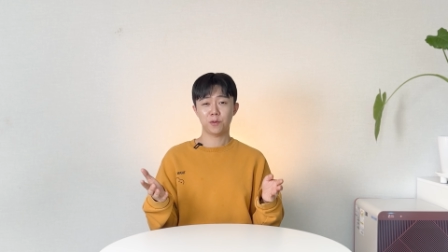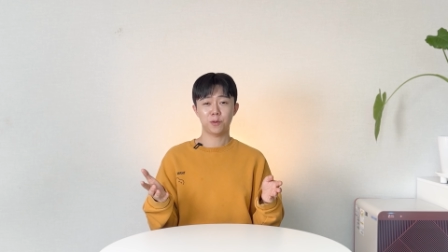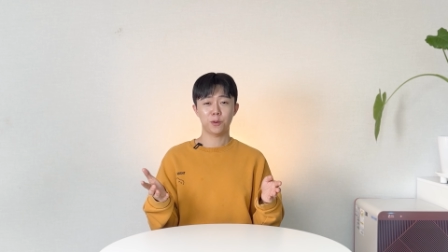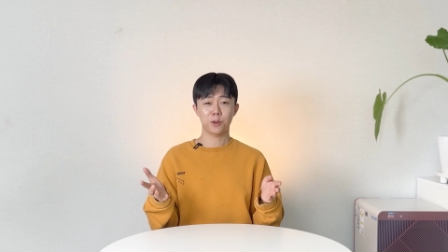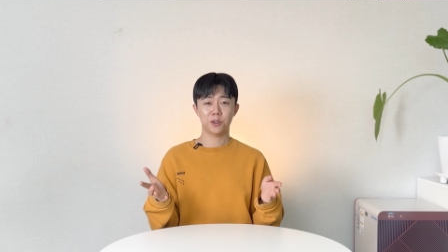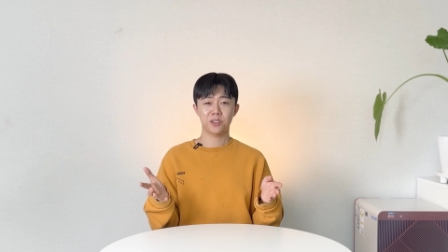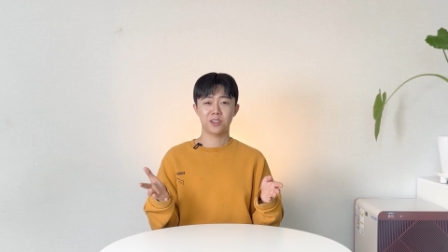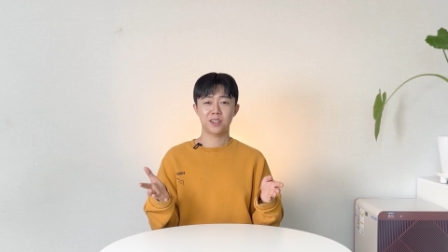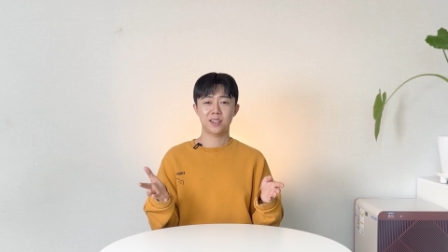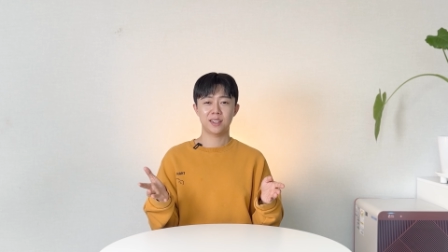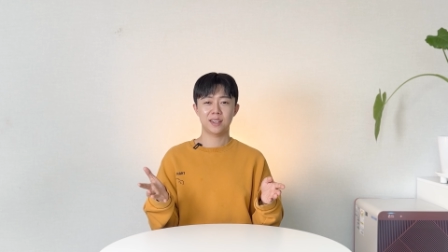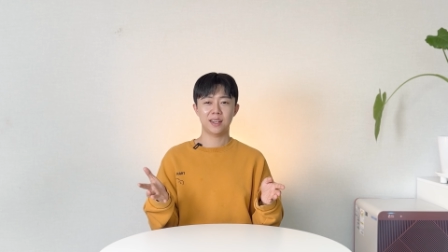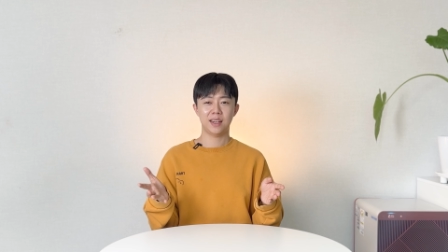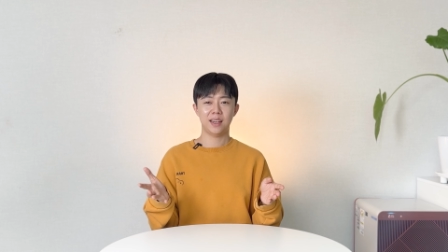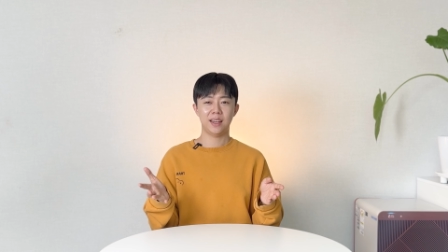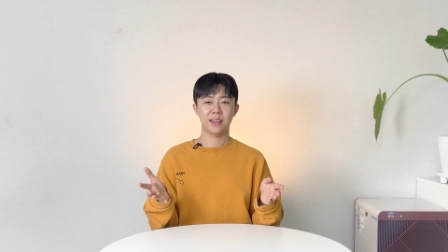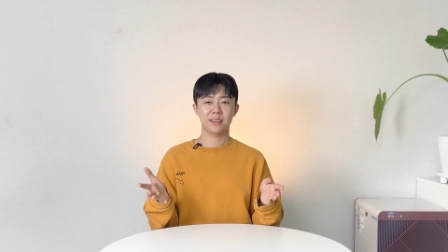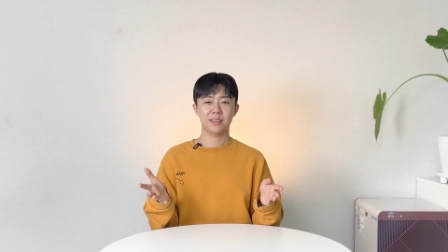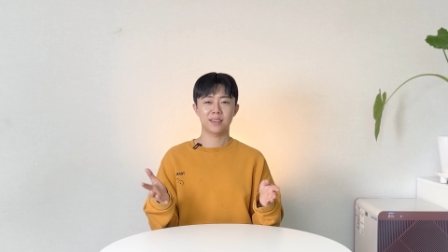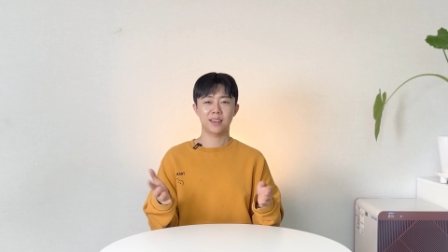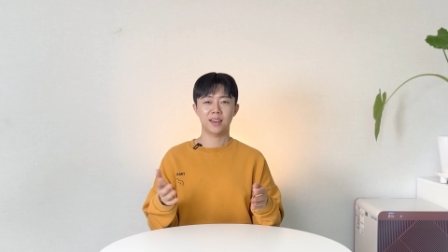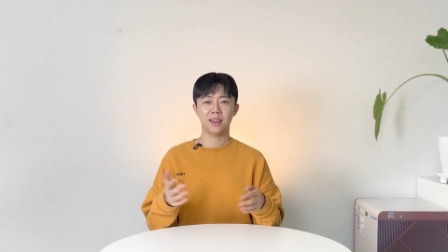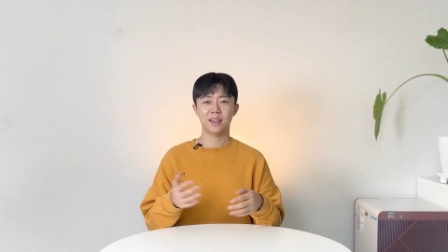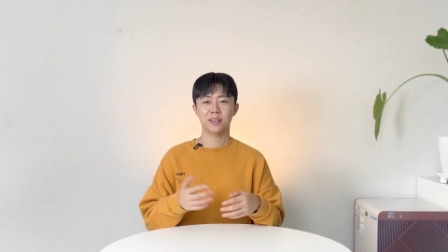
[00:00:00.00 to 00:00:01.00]
for
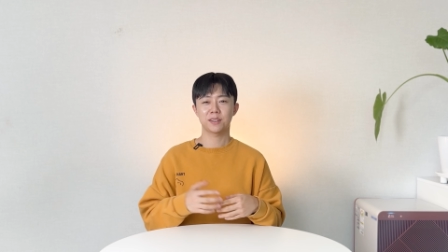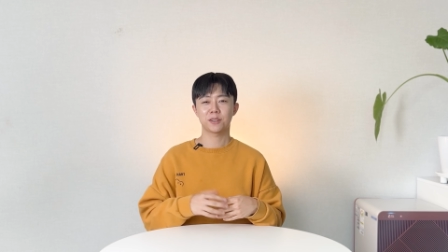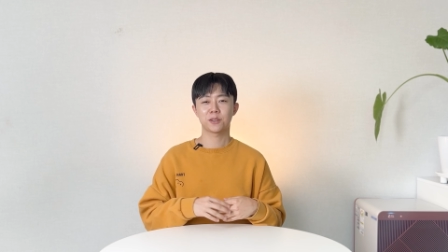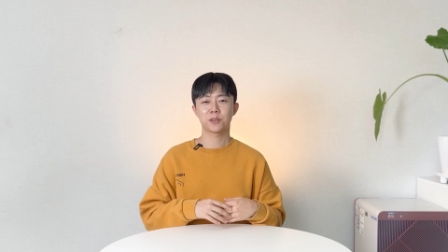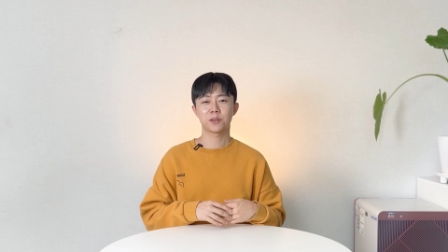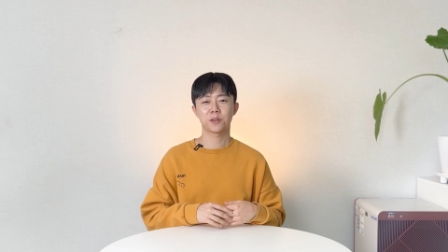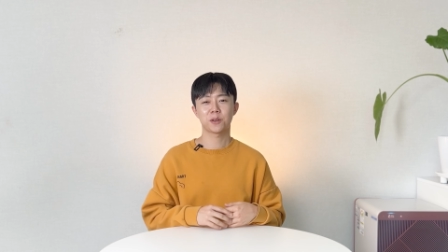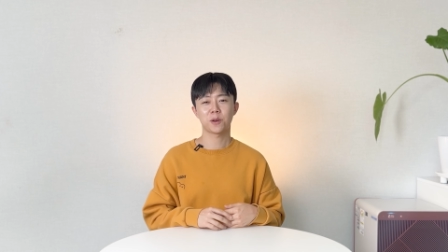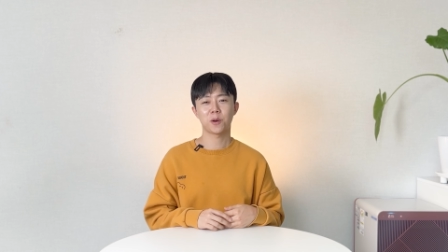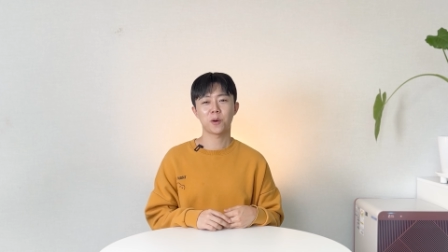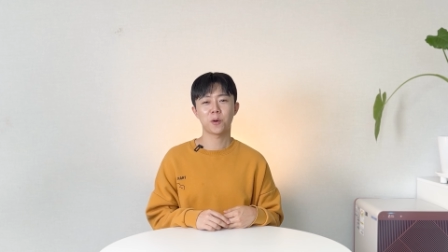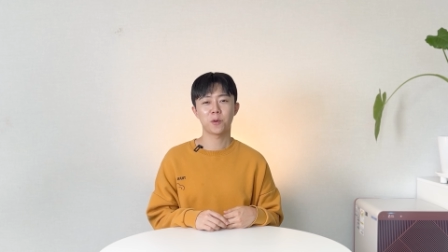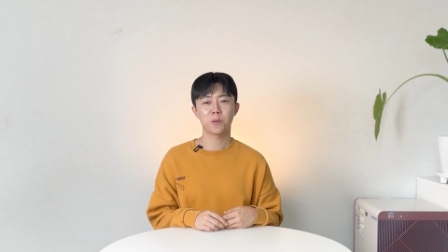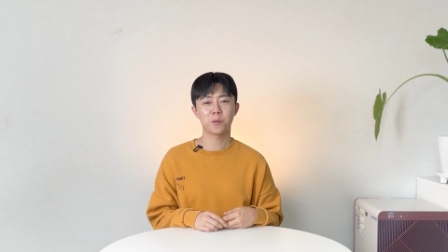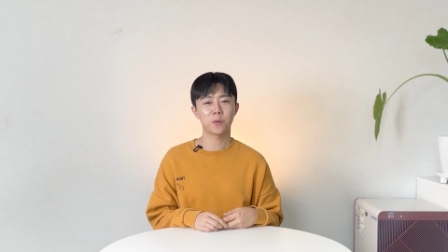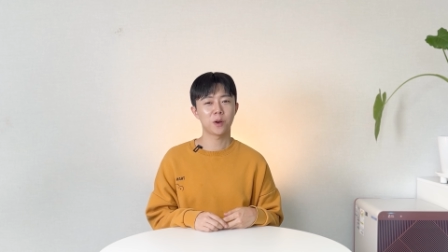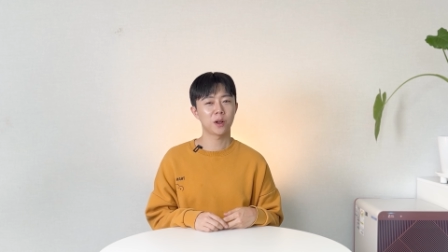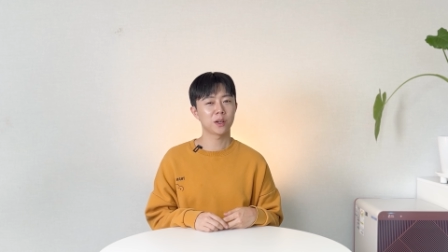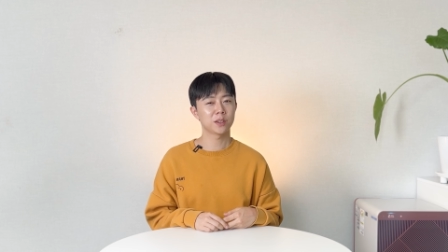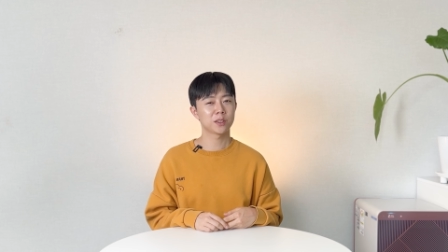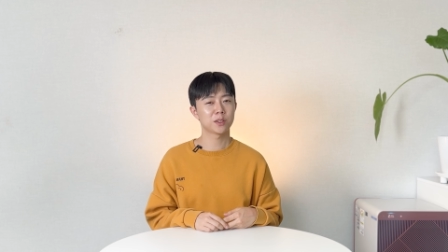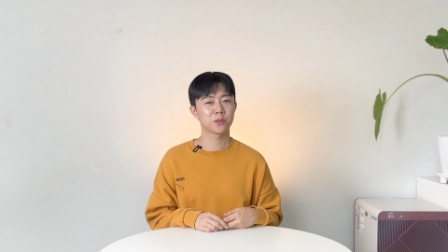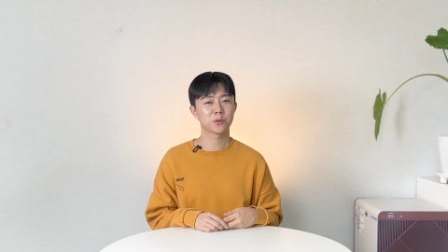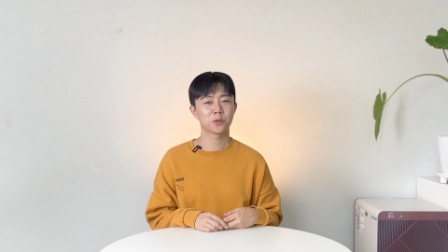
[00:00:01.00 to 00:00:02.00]
today. Thanks so
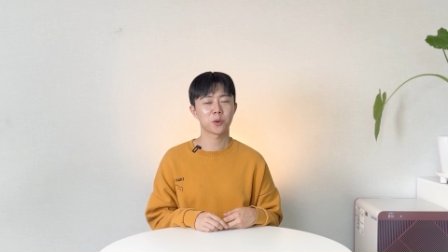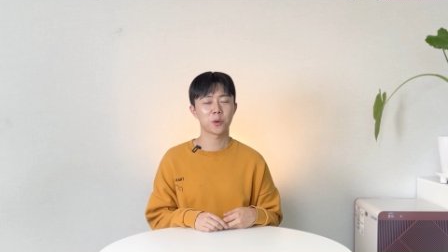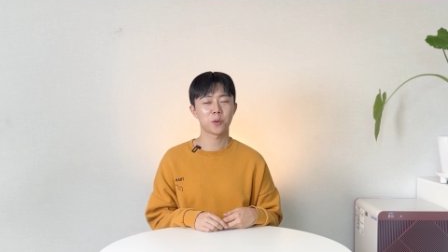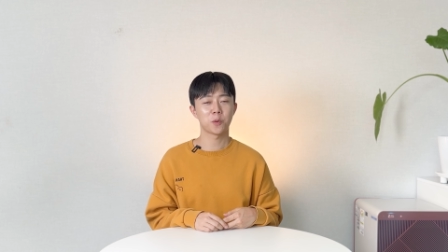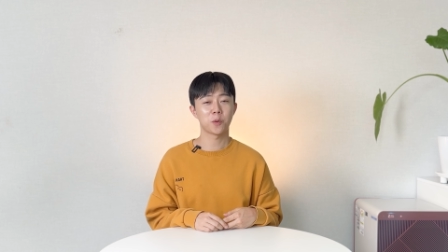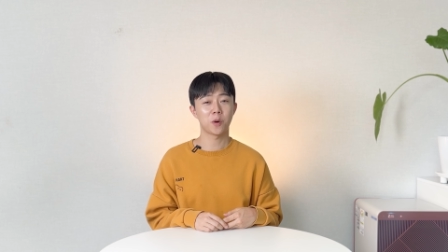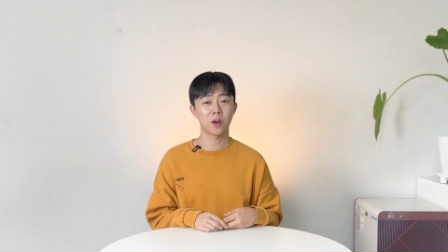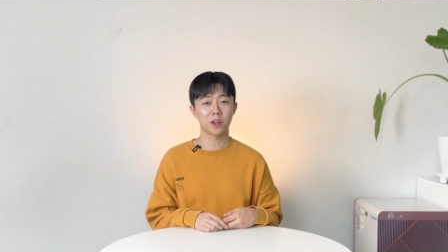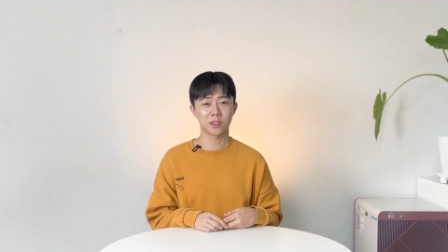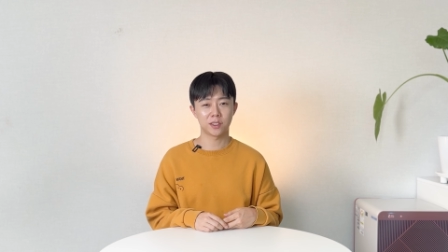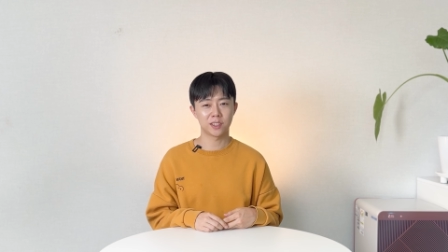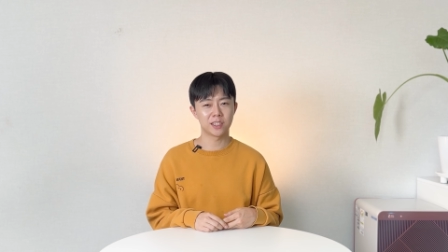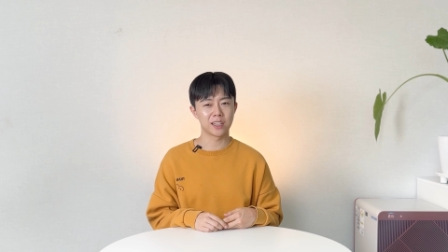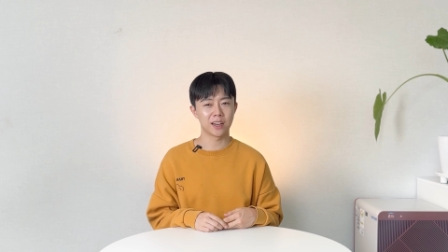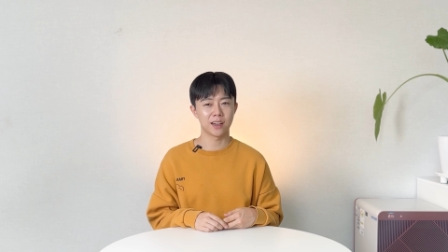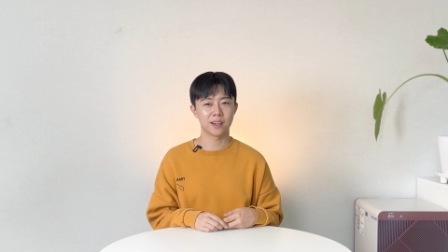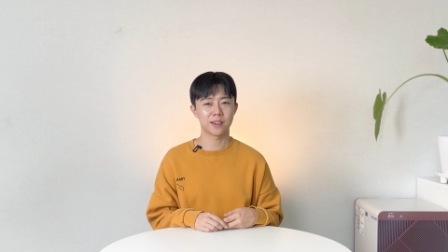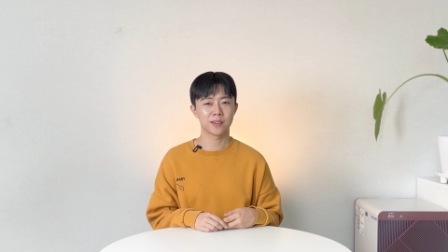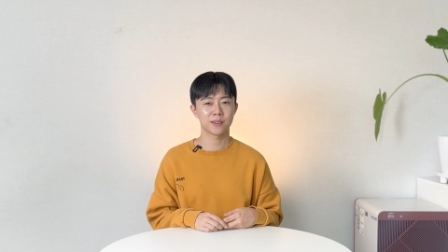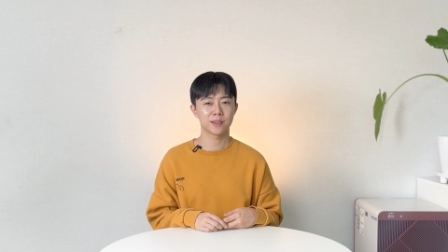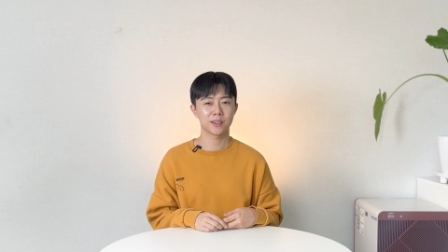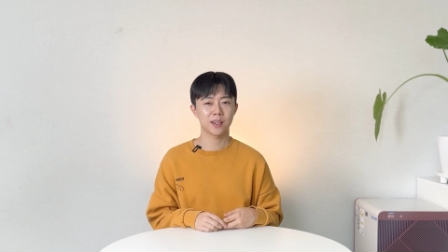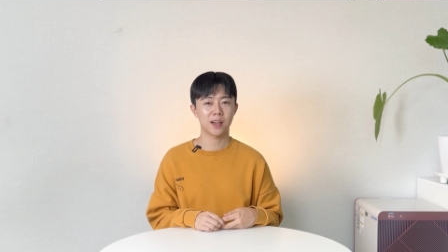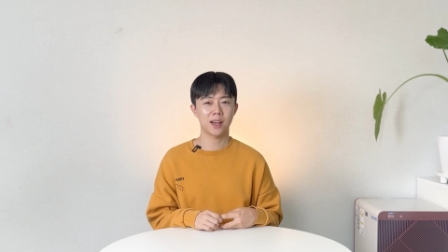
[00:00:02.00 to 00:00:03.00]
much for watching.